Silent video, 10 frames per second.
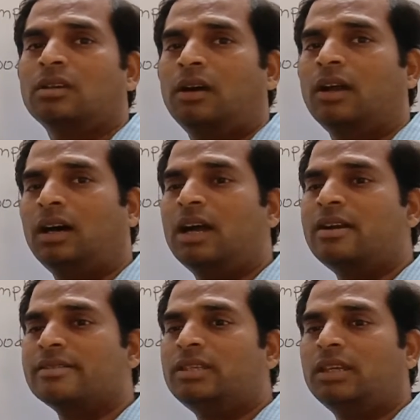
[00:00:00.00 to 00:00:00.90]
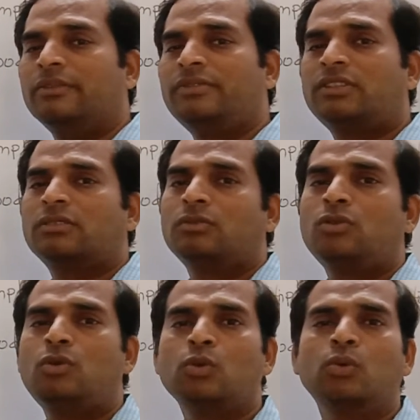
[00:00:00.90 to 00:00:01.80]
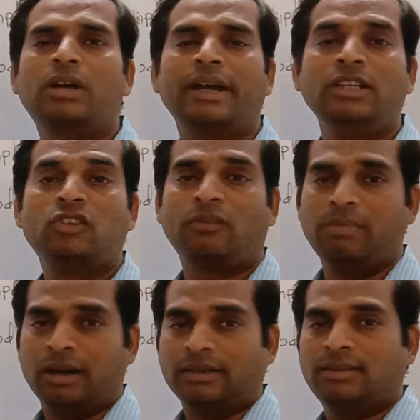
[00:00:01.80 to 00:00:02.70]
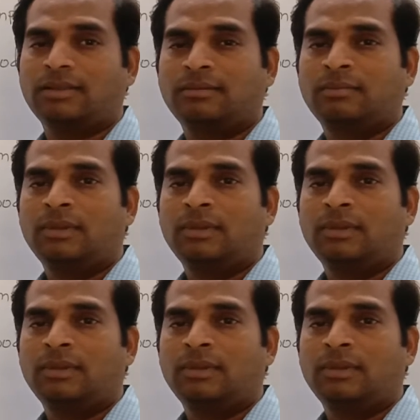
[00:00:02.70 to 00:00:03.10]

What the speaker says: our heart receives two kinds of bloods,